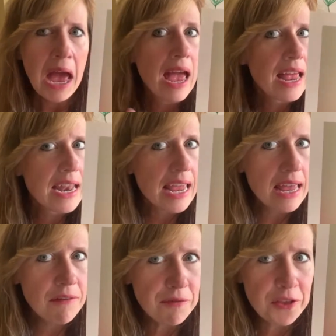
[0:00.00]
and
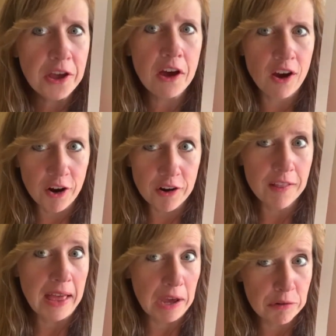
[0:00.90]
if the guard
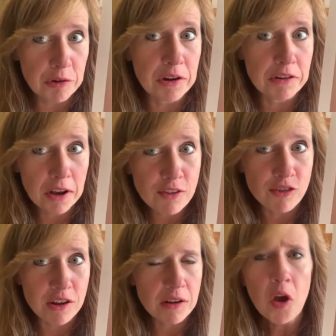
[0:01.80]
allowed you to touch
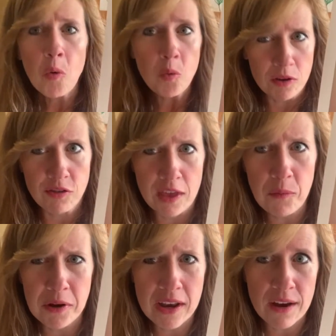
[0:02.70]
it, which they
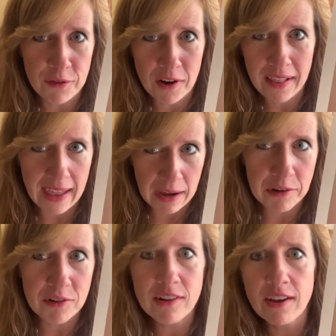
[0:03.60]
would never allow
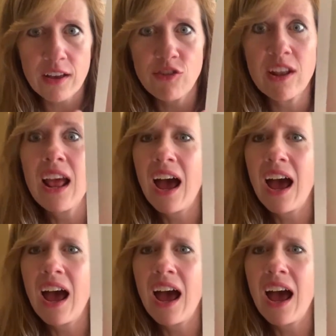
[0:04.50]
you to touch it.